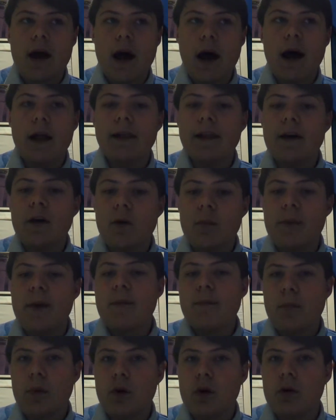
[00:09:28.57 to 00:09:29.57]
a little
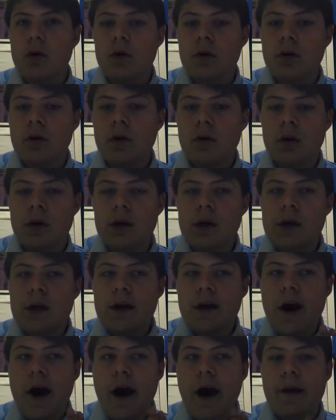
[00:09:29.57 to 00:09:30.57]
bit more,
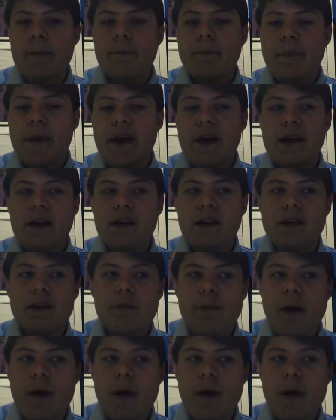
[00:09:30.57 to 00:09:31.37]
and B,